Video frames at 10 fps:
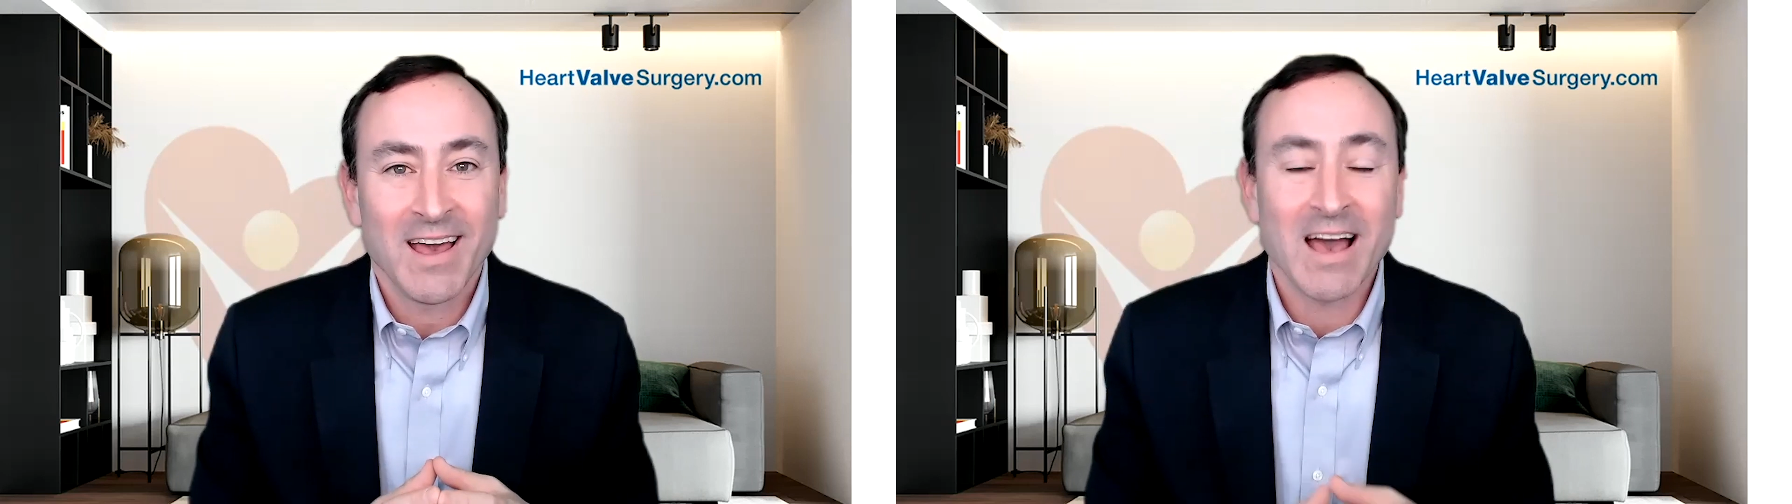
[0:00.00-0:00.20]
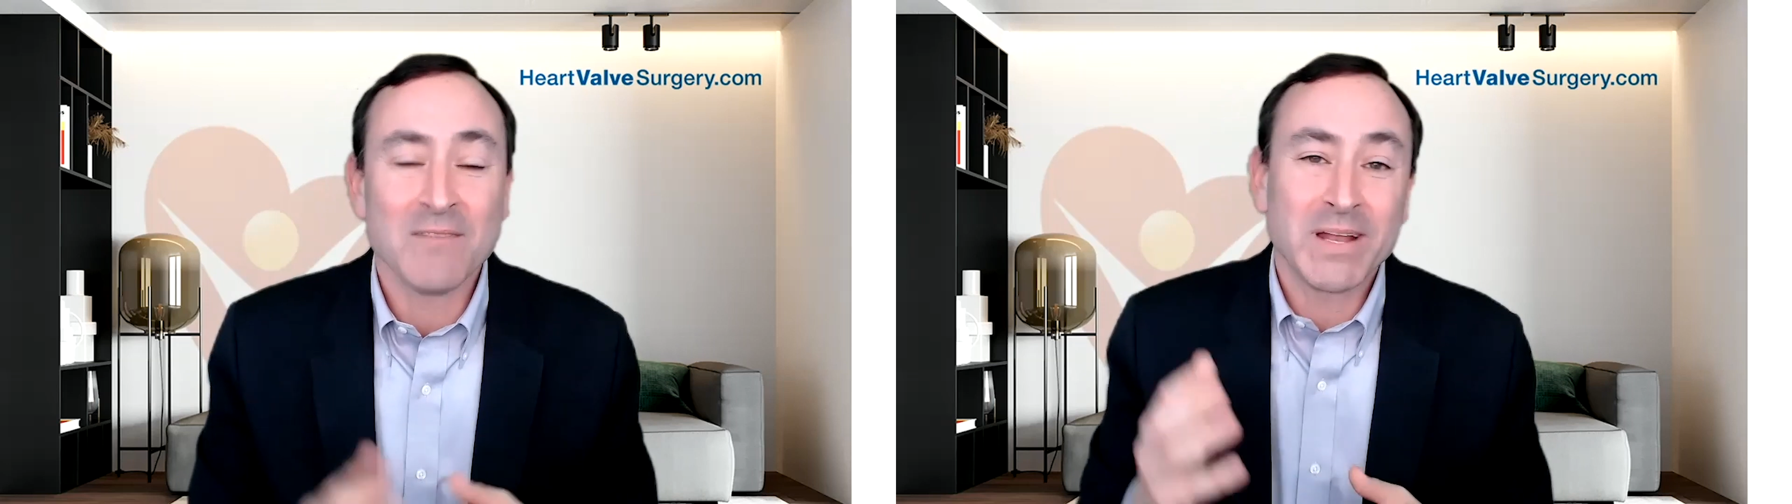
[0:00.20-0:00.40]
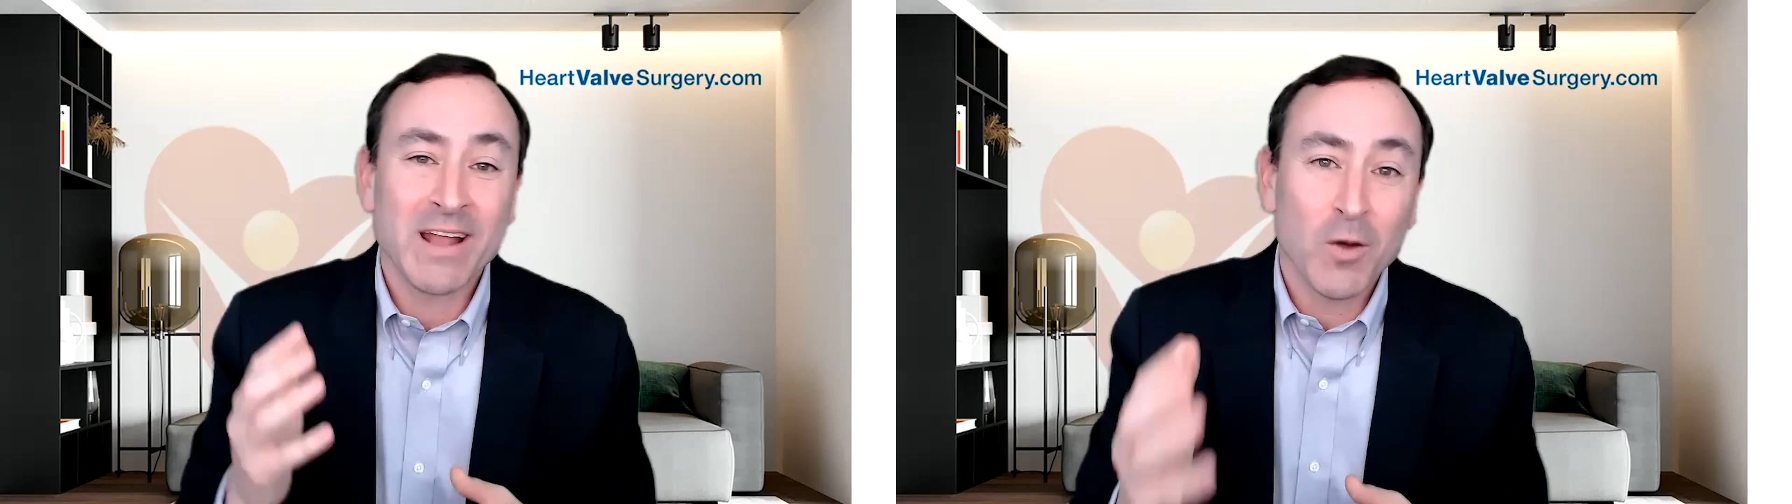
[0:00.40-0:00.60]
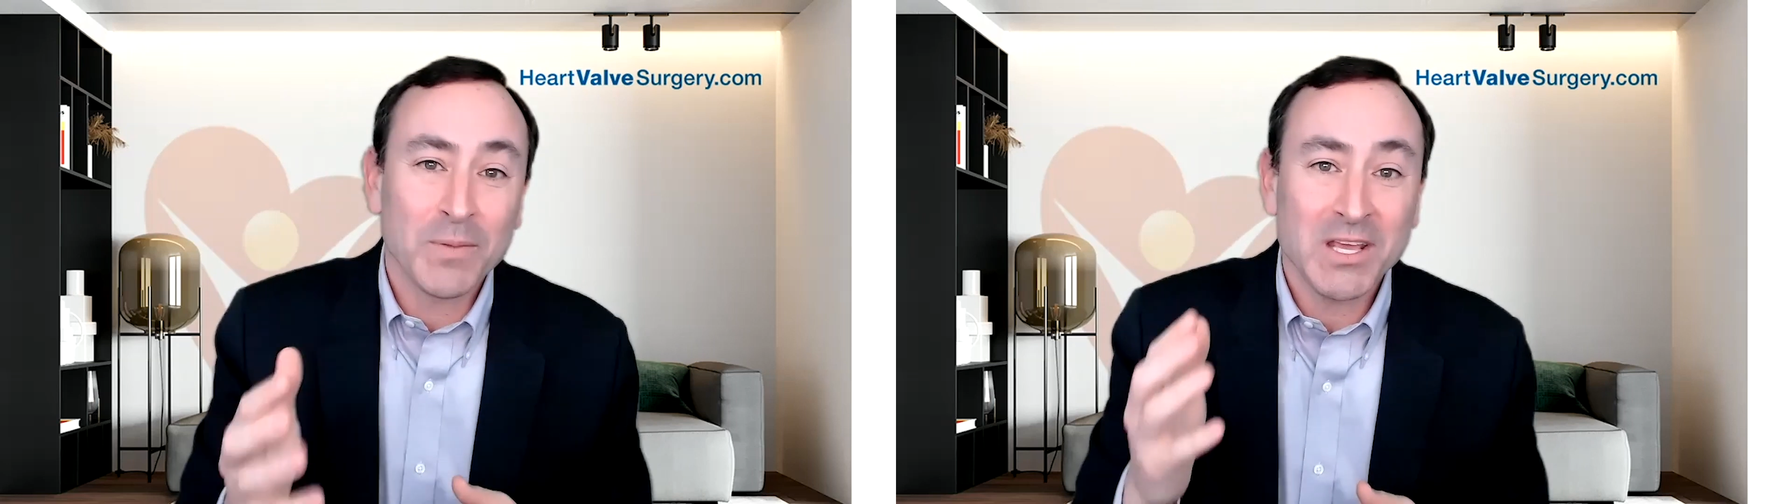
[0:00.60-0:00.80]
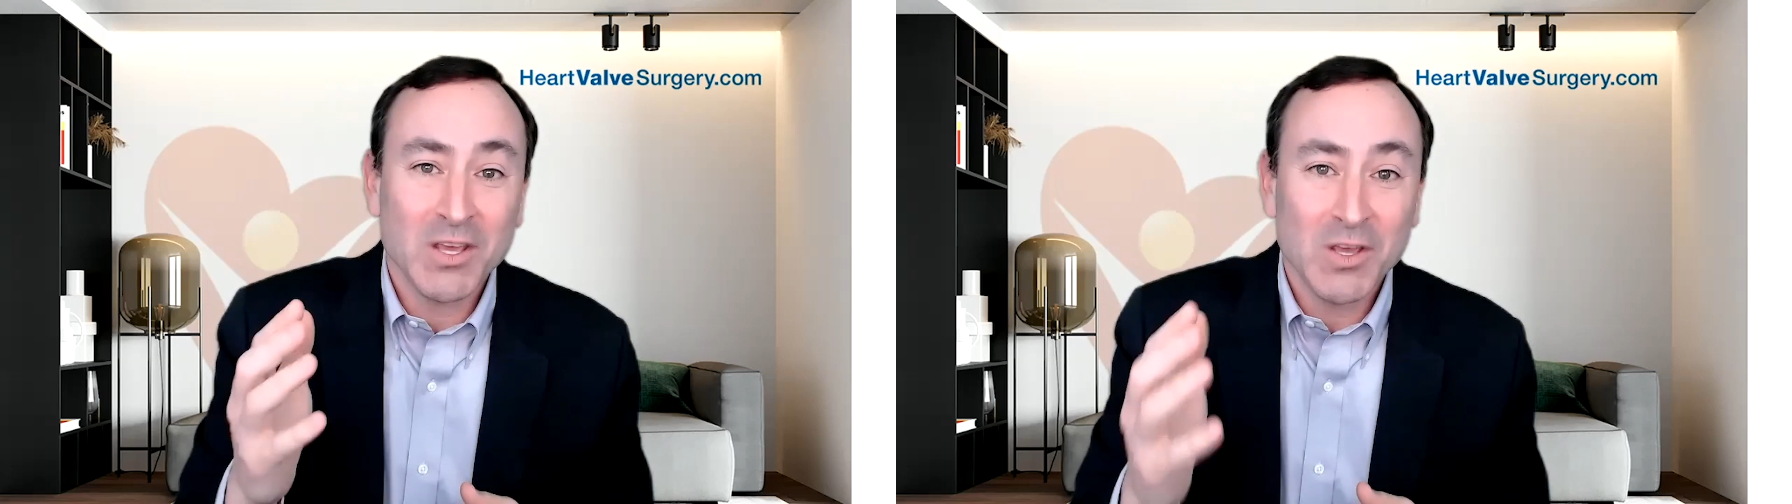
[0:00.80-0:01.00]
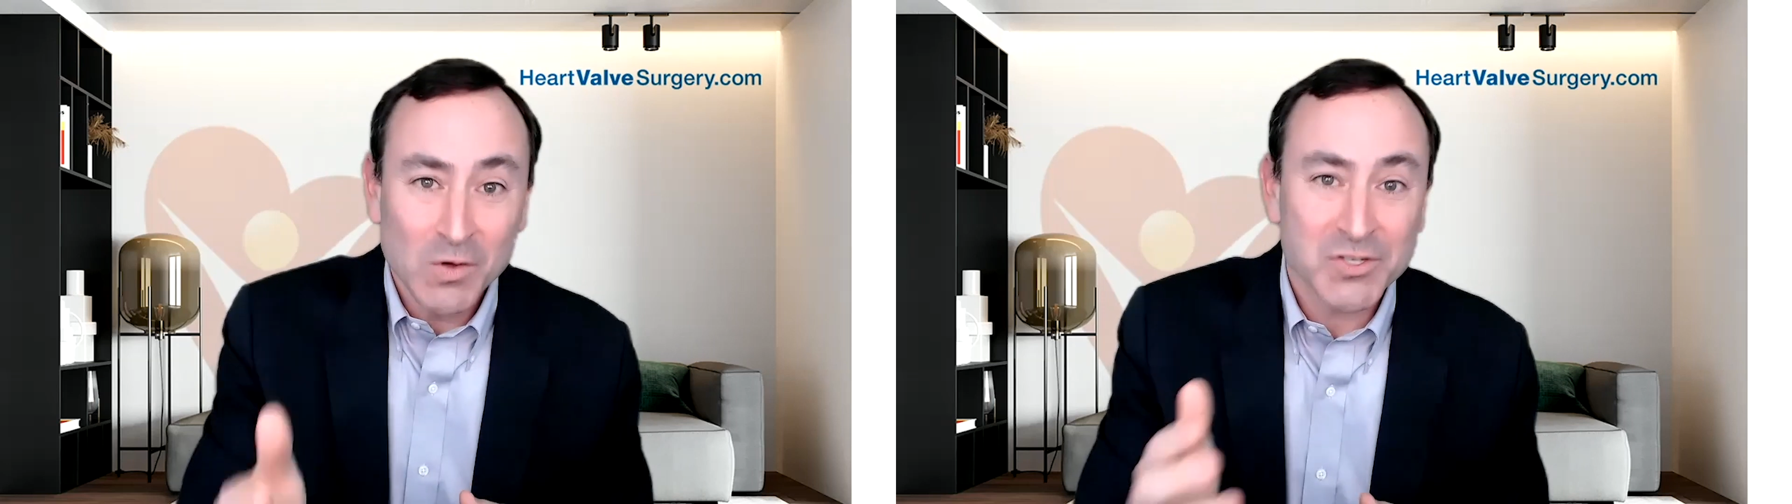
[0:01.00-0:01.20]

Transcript: have been helping you